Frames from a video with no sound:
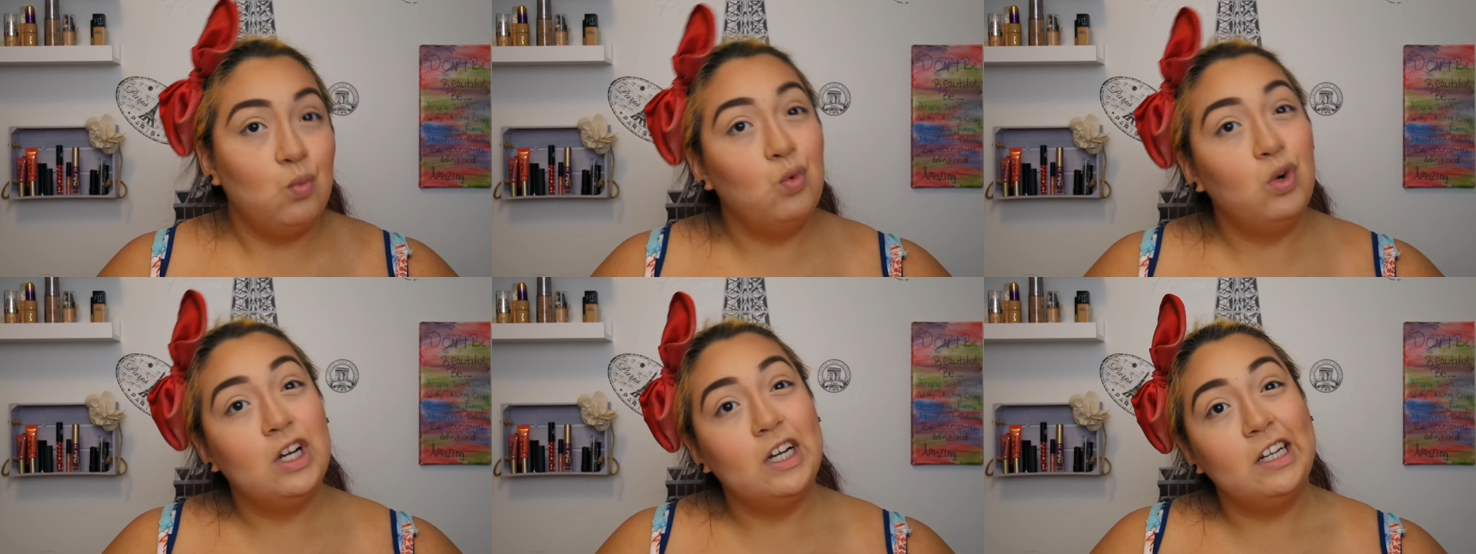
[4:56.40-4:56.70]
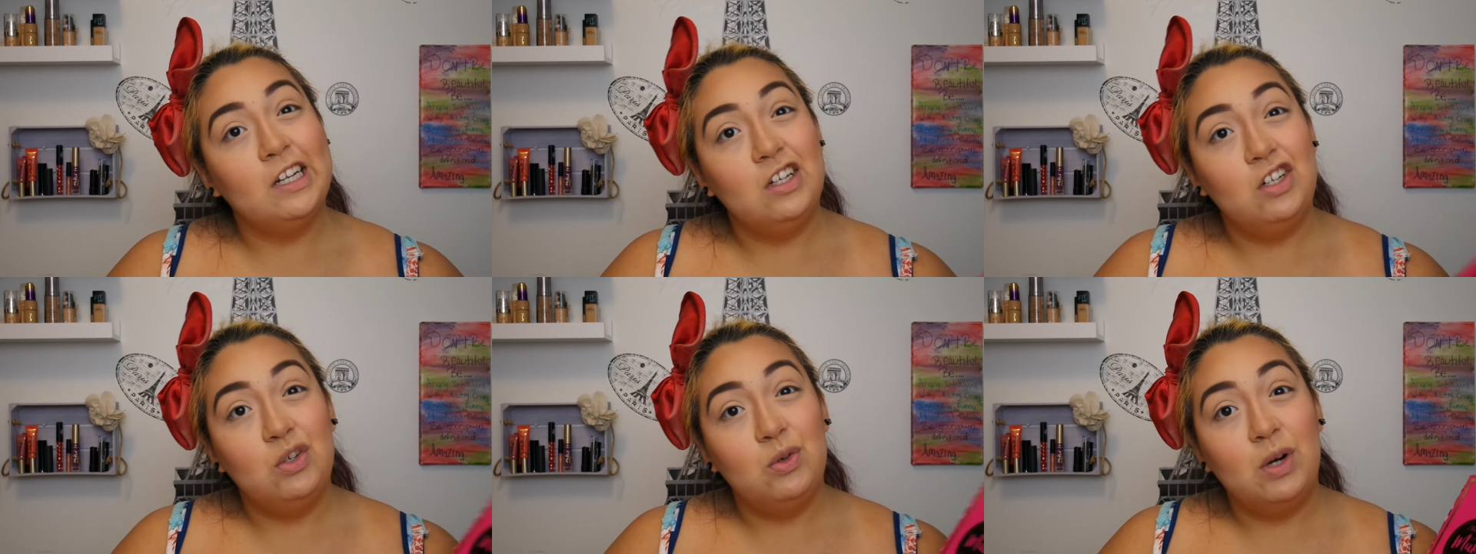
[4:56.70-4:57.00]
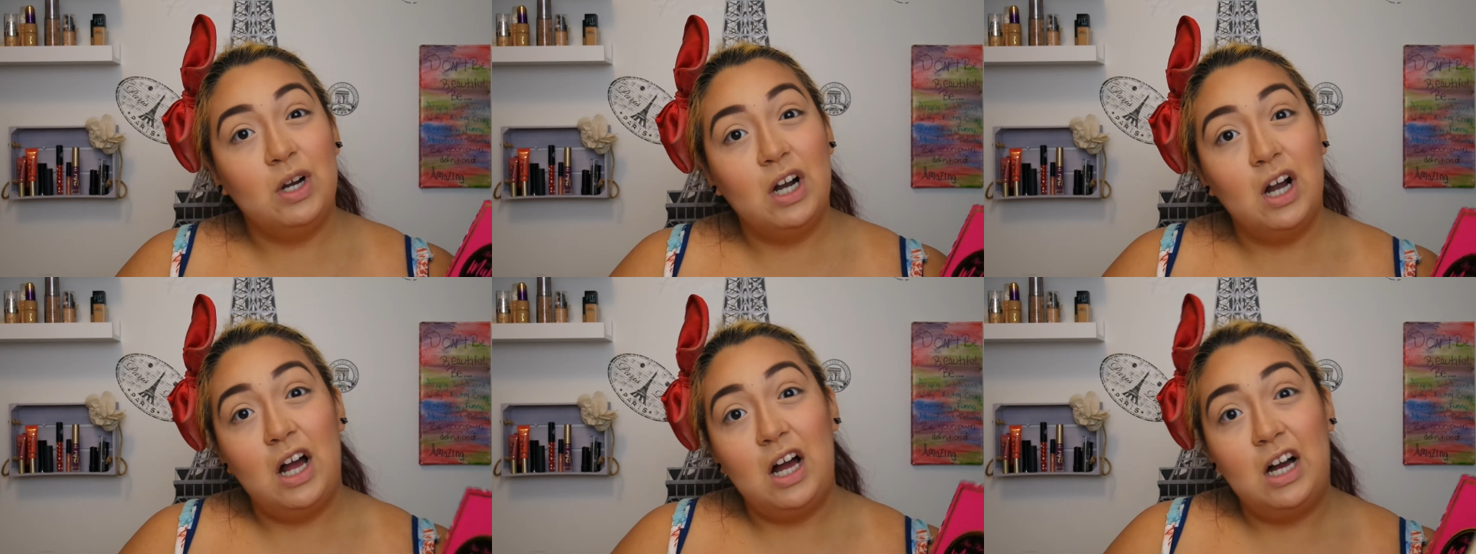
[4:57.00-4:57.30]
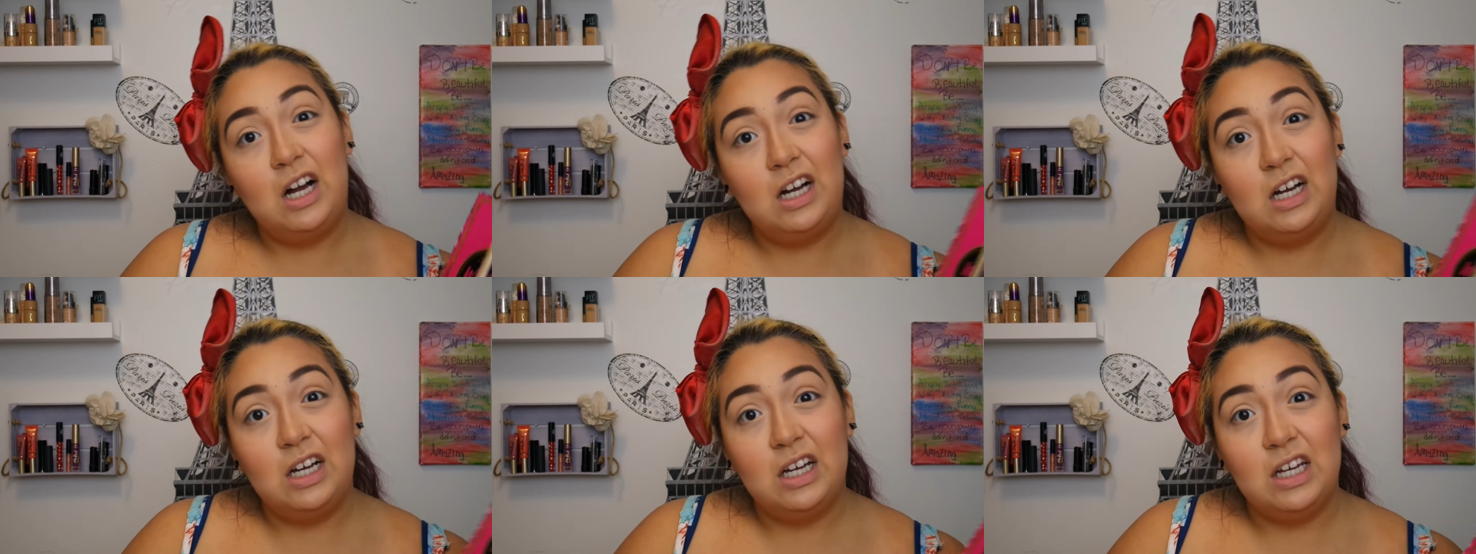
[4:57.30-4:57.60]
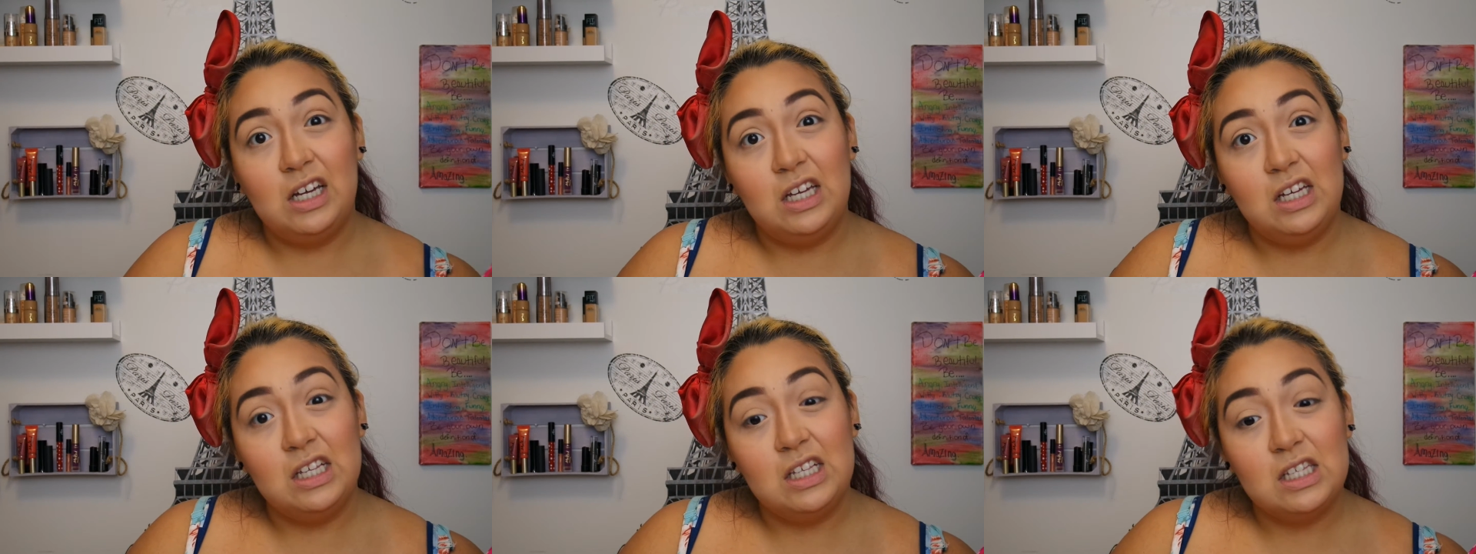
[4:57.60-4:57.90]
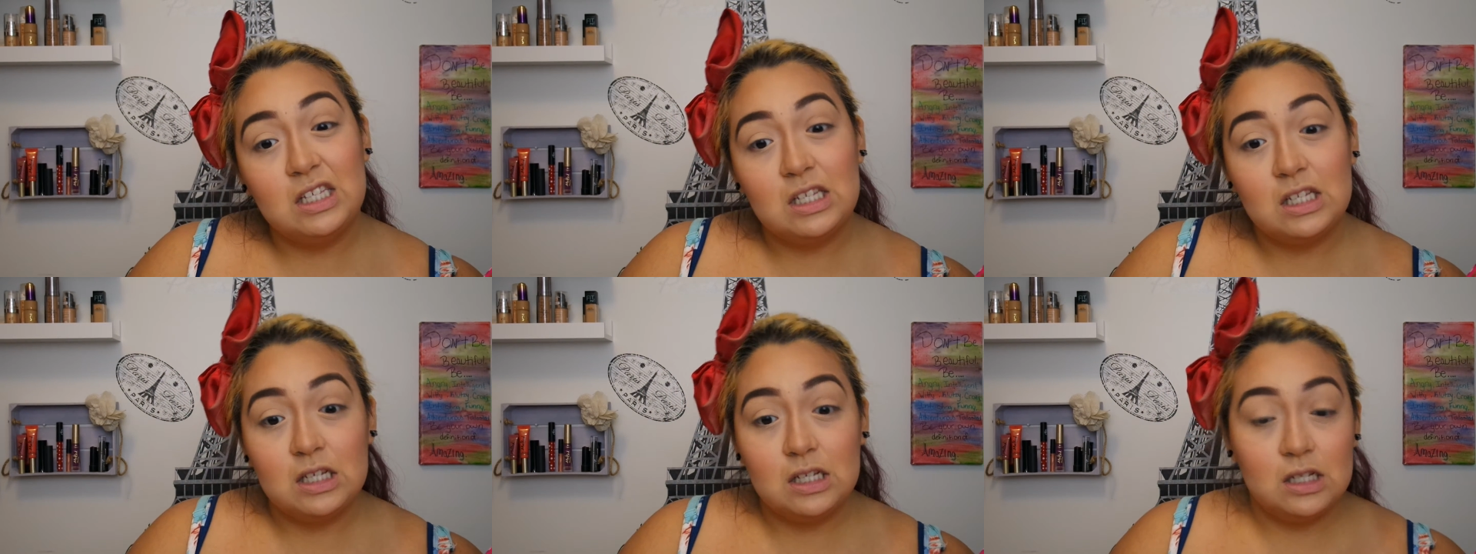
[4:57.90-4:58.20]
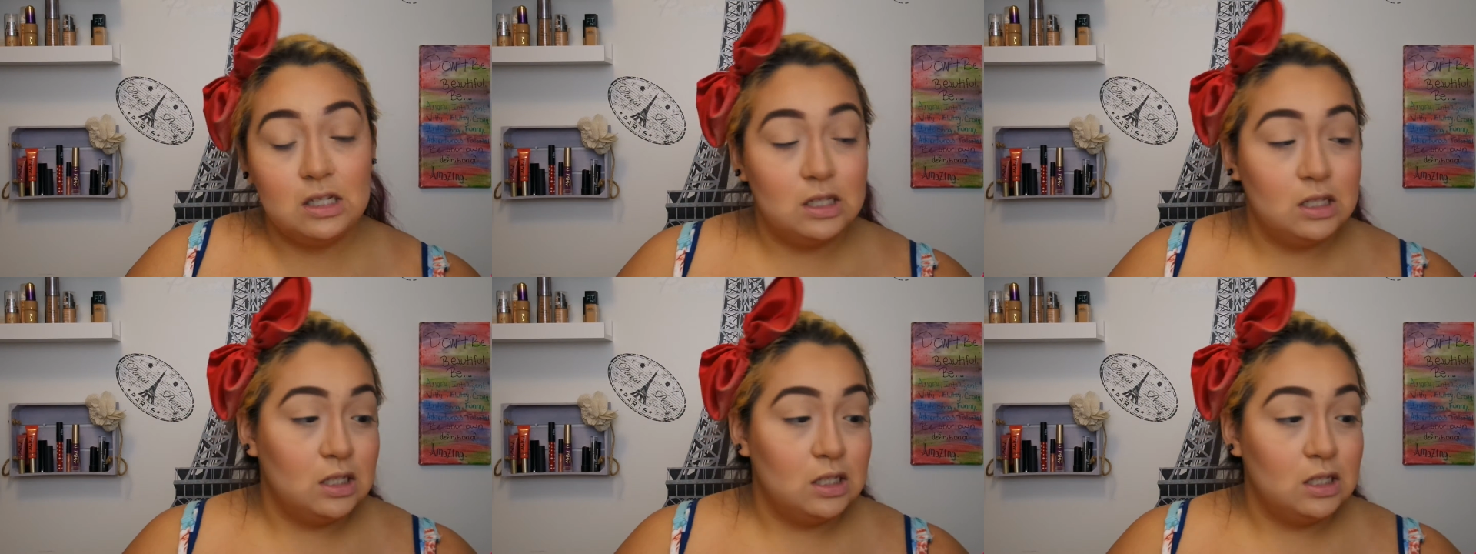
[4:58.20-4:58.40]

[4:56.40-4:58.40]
we're gonna do our eyes.